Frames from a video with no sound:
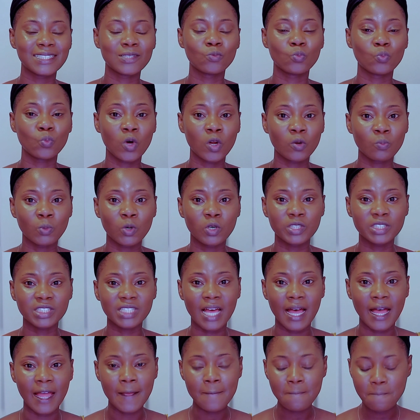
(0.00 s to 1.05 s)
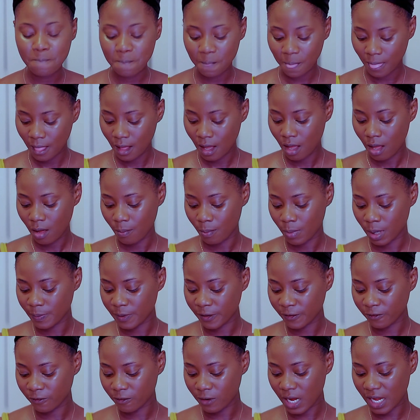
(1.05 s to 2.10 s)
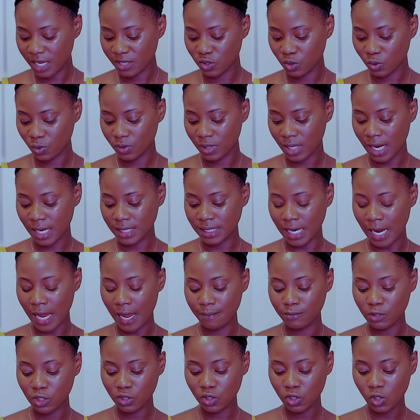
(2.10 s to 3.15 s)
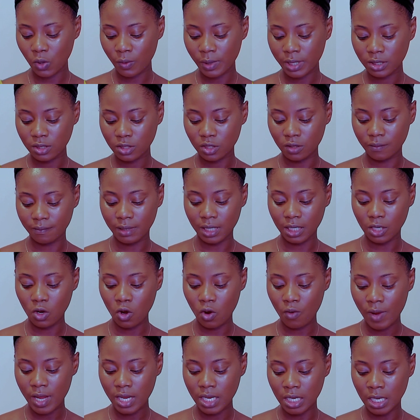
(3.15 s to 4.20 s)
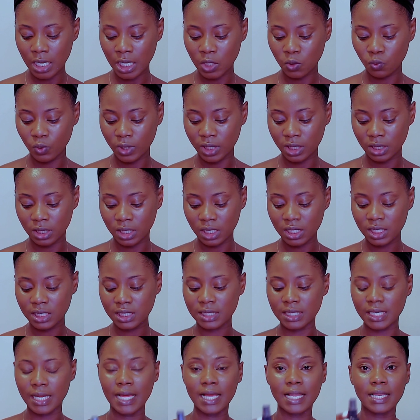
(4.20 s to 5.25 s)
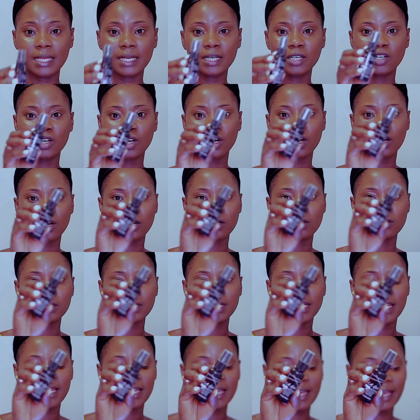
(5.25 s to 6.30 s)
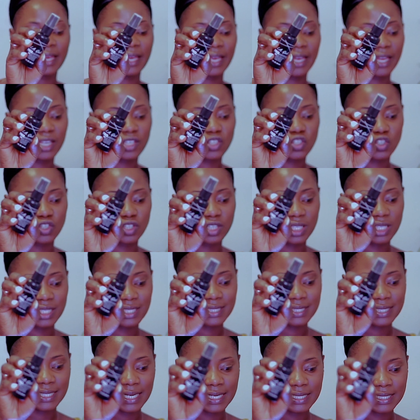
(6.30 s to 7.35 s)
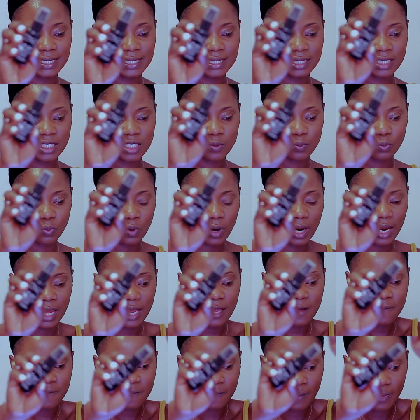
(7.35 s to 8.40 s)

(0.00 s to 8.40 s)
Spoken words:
in one more time, but before I do that, I'm just going to be going in with this LA Girl HD setting spray.